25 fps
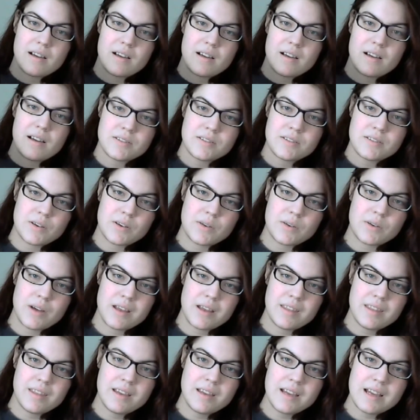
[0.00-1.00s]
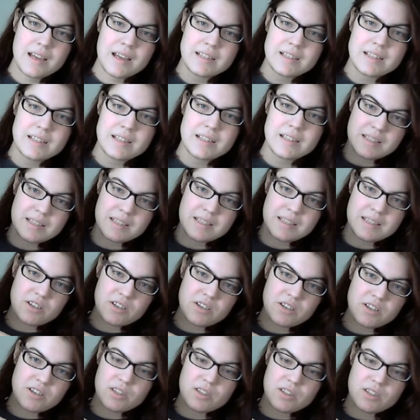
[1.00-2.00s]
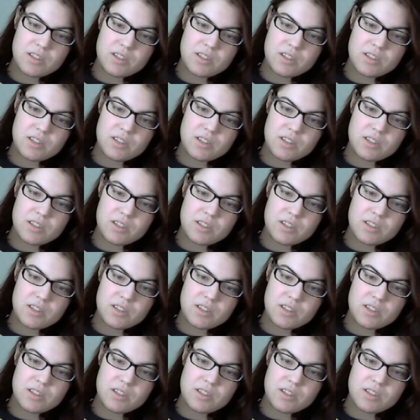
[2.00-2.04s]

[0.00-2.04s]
So I think I did this much this